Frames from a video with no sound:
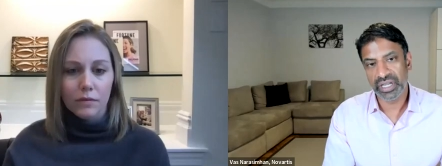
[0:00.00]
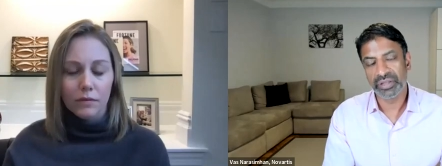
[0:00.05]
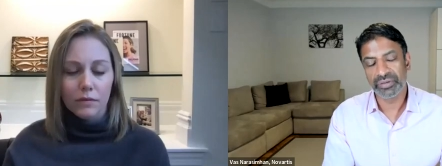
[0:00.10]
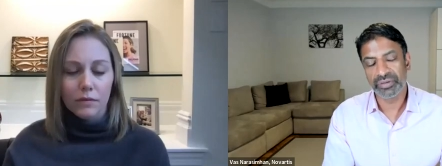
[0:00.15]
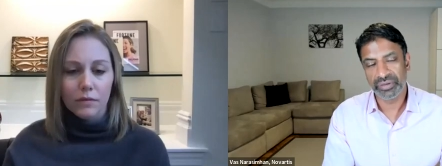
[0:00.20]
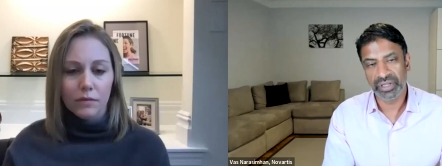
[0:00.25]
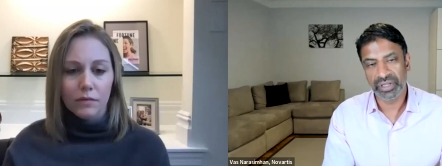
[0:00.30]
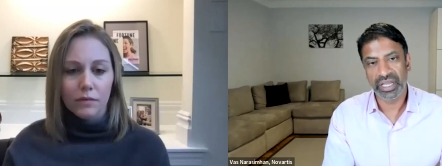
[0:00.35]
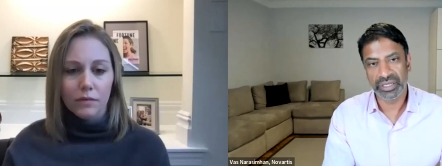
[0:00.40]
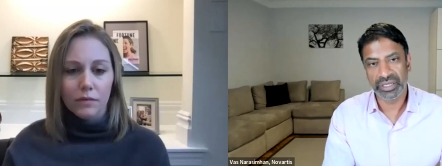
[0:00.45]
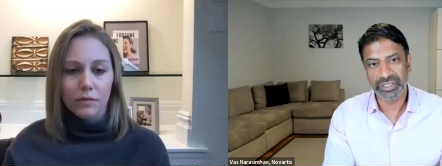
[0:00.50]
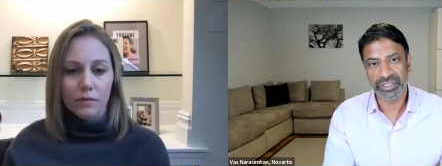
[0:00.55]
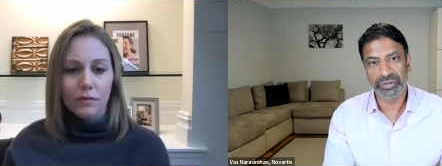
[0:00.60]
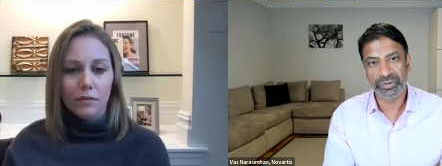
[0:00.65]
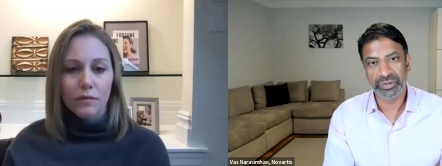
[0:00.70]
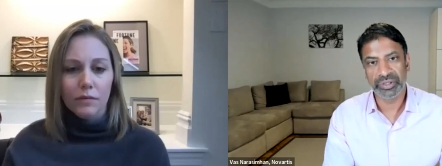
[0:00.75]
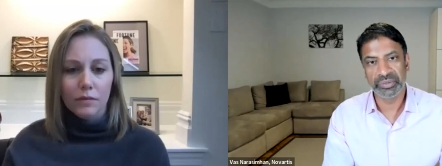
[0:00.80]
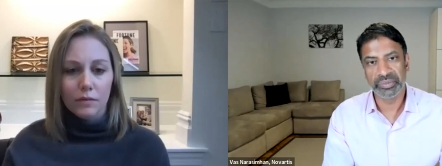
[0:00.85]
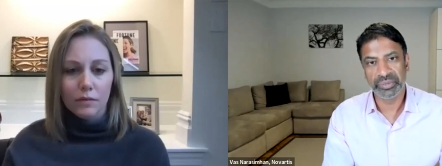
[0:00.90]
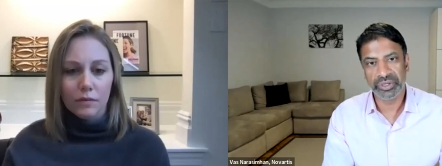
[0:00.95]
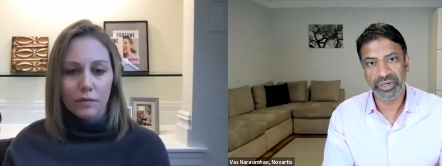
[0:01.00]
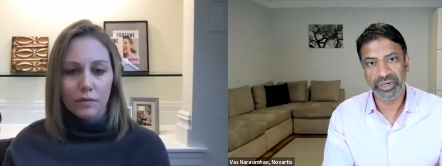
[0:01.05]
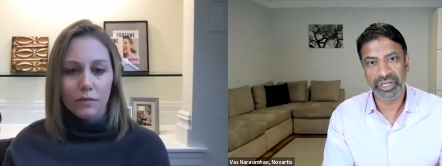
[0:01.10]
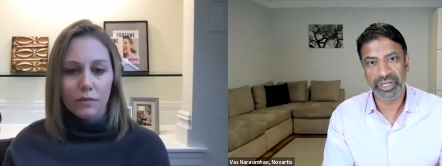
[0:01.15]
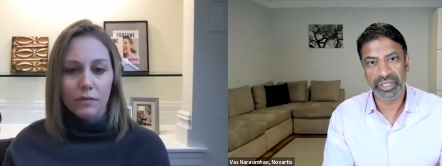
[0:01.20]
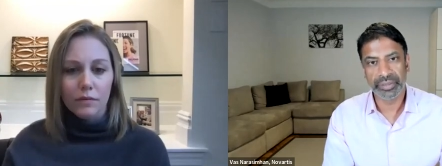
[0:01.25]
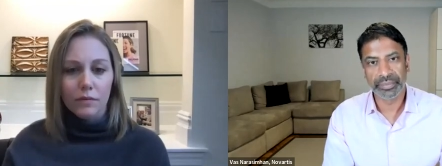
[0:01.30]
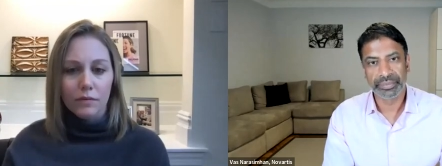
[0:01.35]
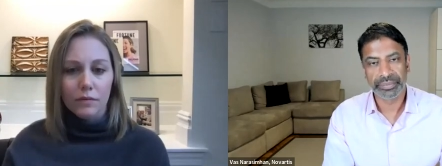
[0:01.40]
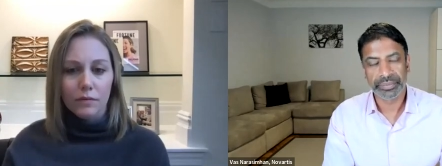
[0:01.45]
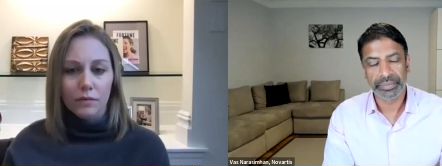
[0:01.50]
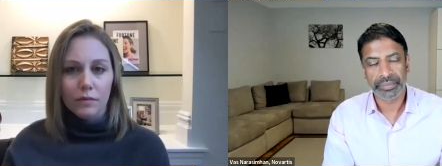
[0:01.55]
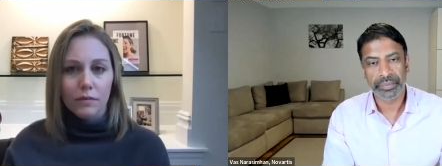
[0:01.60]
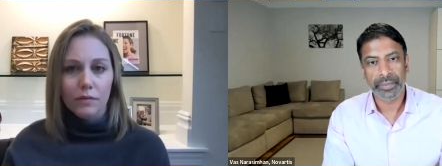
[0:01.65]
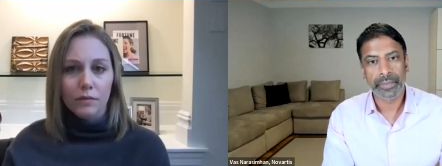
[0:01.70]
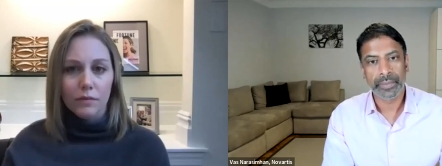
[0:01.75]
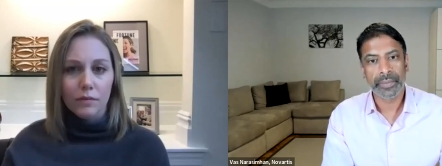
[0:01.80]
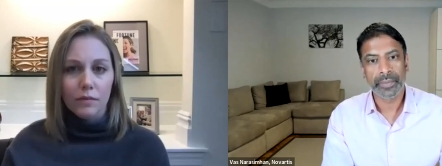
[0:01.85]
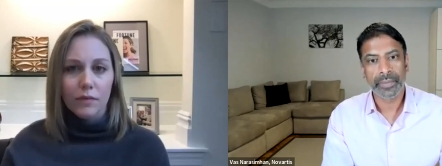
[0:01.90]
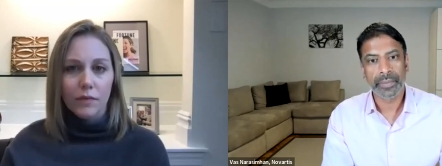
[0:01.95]
Speaker 1: done through the NGO community.
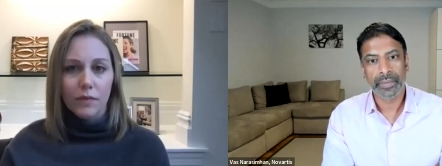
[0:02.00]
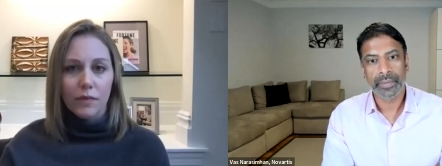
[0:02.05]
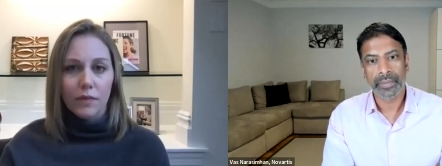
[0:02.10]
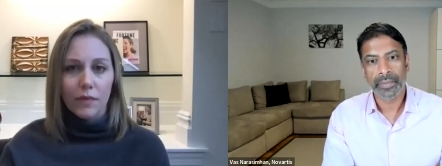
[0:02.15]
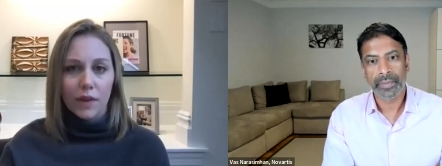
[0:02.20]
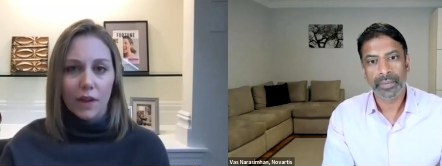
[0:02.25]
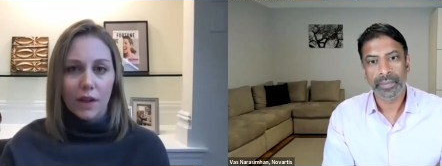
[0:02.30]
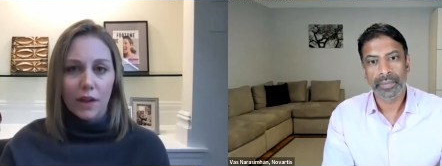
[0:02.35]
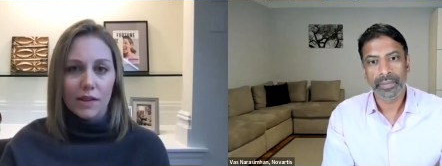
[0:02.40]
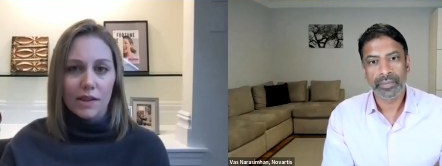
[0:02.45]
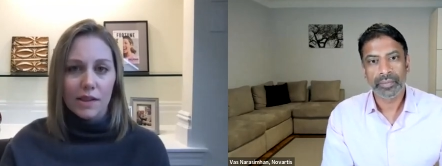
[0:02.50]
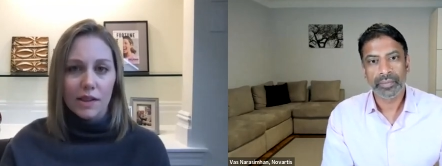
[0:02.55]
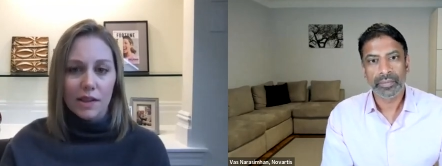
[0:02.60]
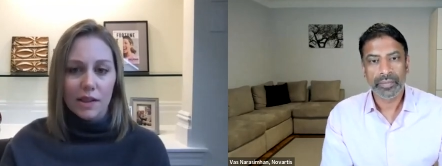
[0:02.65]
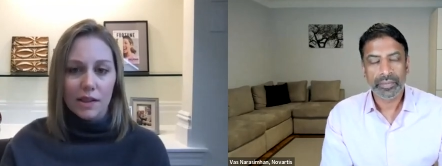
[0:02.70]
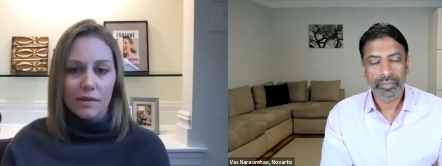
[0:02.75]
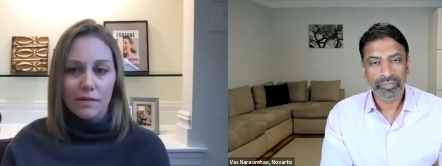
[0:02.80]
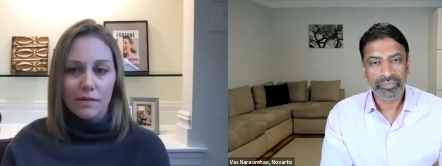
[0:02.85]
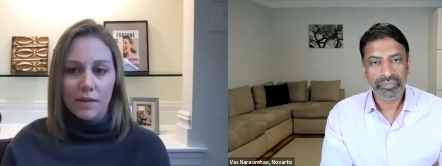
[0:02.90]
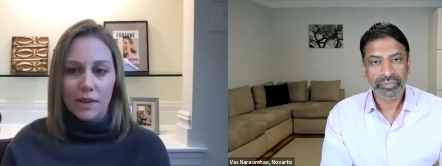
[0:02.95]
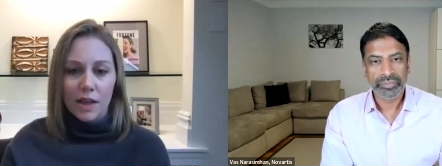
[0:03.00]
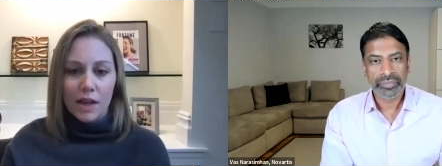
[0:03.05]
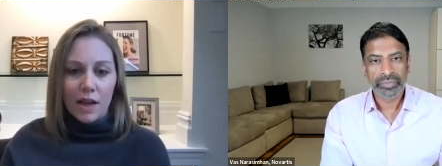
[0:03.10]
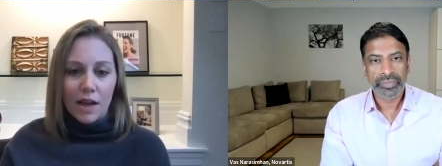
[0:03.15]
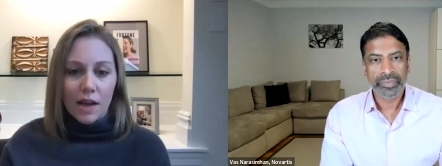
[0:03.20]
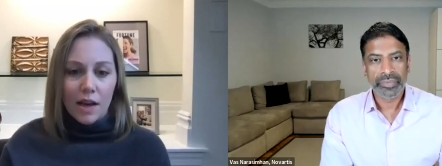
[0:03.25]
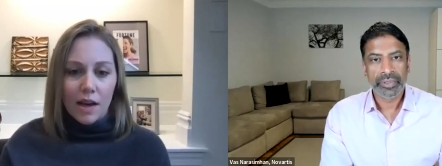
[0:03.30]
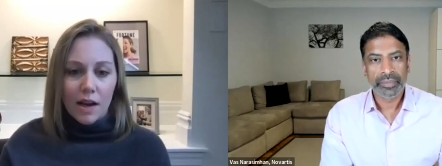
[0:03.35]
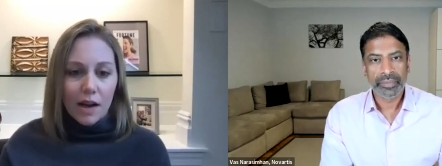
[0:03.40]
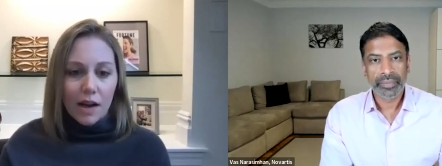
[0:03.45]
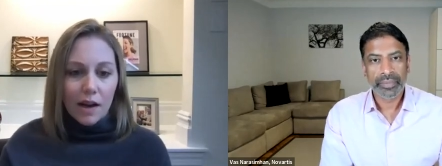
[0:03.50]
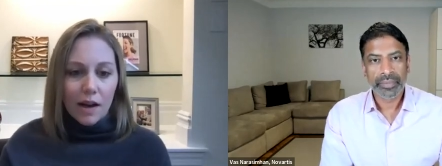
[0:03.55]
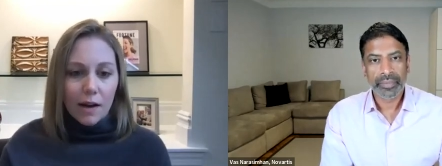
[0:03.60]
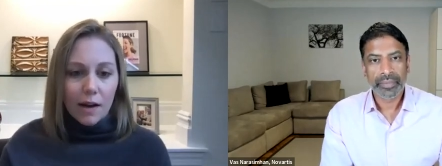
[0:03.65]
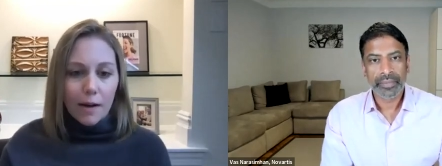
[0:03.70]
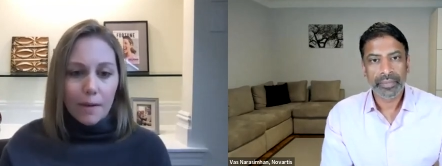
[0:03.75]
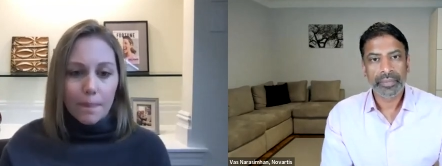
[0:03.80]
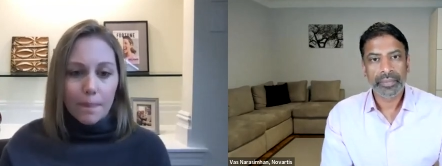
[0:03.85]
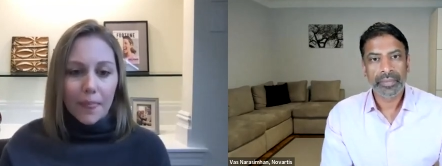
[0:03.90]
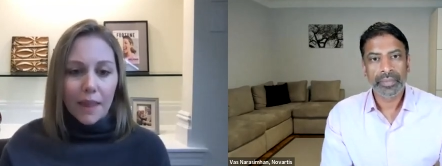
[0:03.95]
Speaker 2: Excellent.
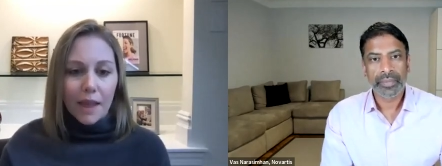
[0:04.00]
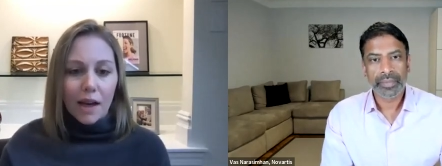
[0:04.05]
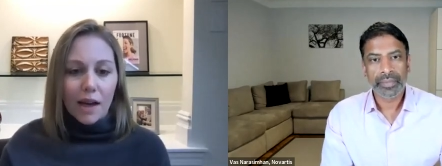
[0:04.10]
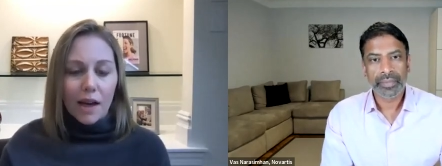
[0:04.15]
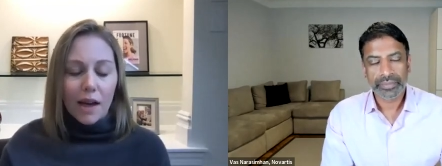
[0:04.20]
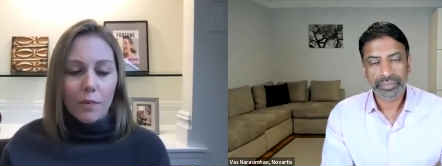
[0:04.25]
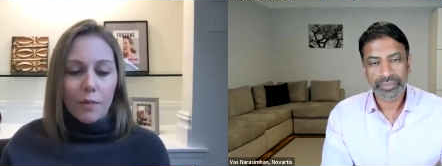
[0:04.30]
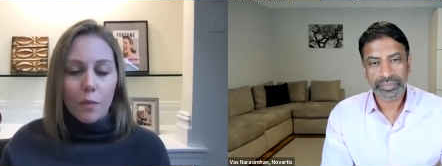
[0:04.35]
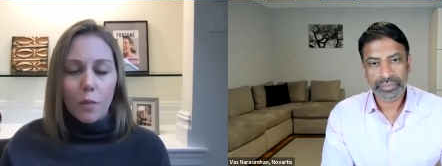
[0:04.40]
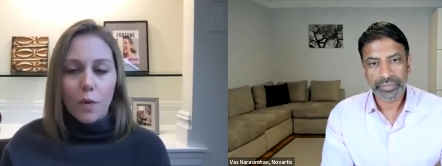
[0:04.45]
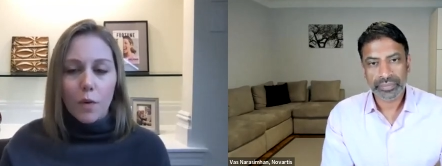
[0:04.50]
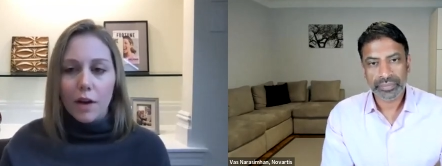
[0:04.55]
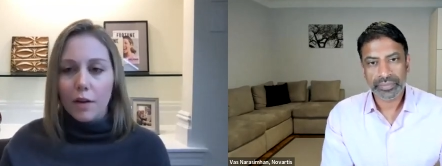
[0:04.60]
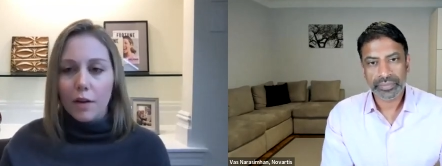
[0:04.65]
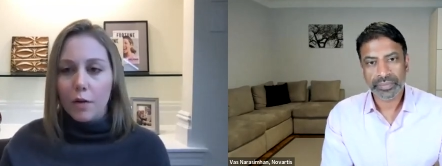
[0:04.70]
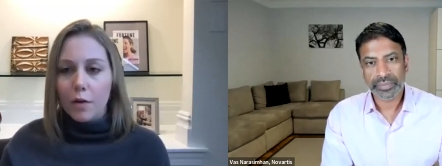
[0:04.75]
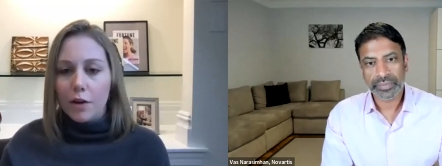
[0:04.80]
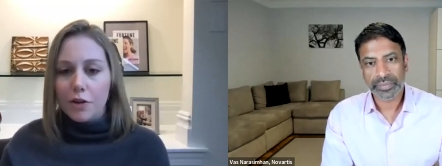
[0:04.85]
And one other